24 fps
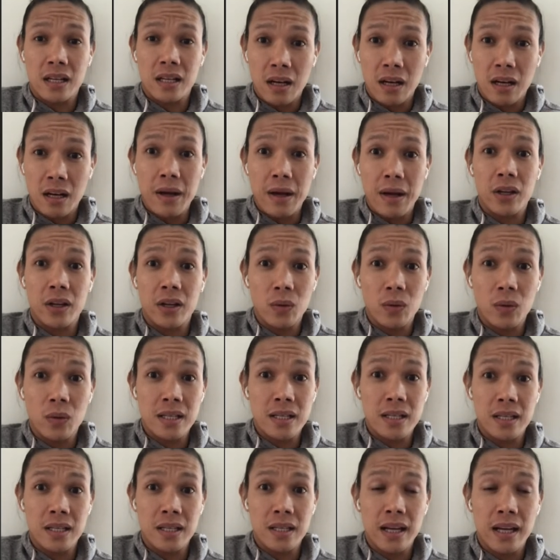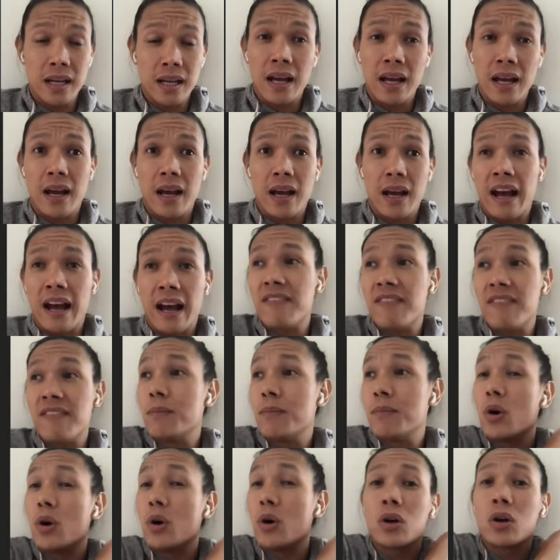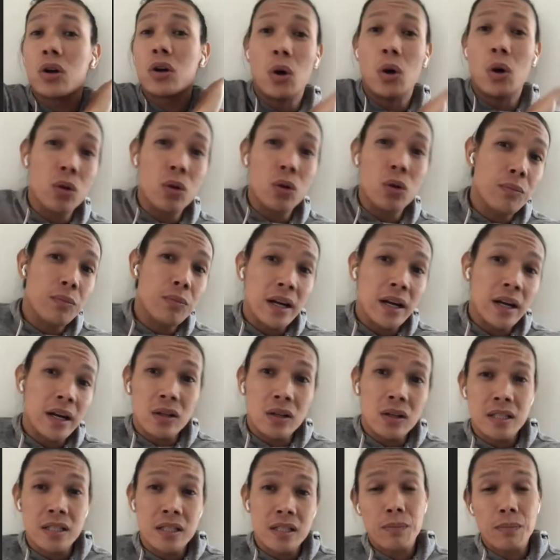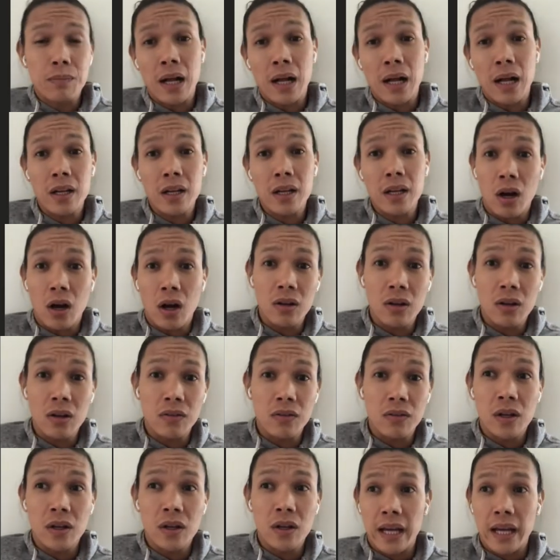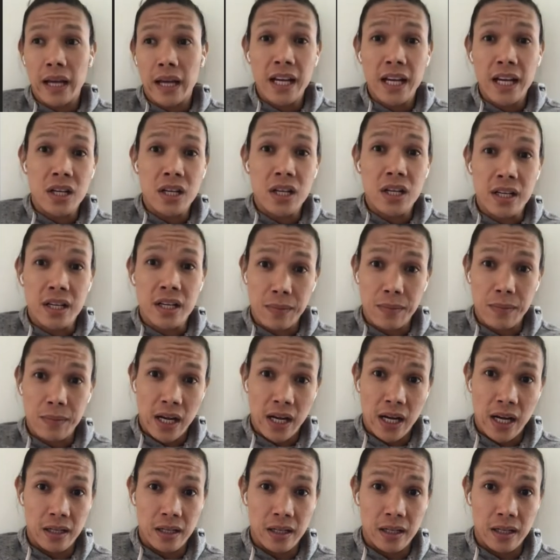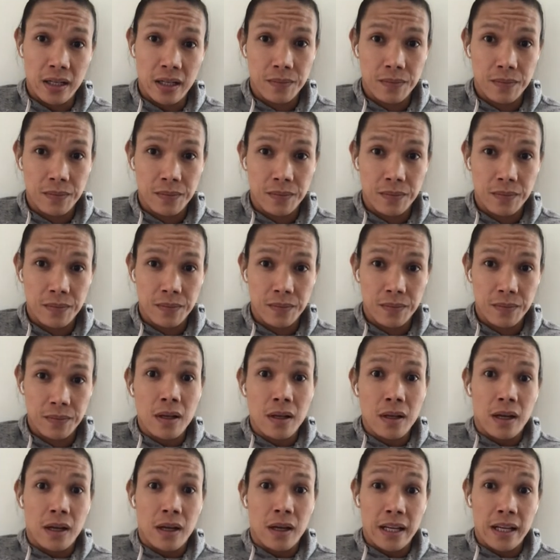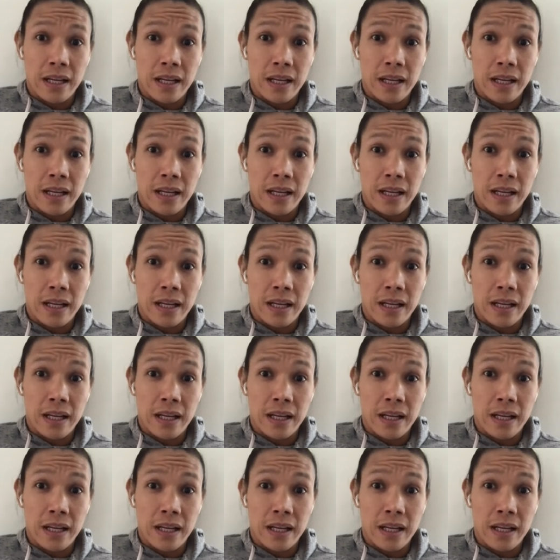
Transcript: that come out of USC have more gold medals than probably all of Asia except China. Oh.